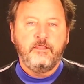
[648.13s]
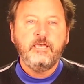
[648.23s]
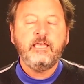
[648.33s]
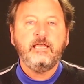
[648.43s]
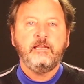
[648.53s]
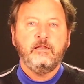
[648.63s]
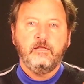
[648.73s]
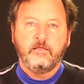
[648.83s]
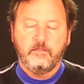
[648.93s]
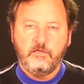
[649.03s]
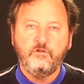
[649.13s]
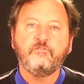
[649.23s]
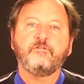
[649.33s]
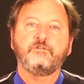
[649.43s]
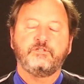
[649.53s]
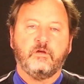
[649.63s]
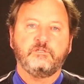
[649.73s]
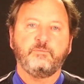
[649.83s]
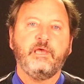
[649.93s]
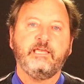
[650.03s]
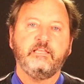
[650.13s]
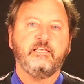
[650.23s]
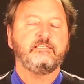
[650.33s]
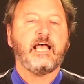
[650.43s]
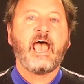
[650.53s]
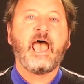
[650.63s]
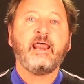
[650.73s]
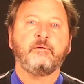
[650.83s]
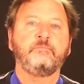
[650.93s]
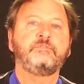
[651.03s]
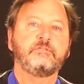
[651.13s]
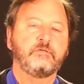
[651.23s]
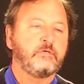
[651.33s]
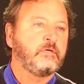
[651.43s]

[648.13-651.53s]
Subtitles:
Then the universe starts making these atoms.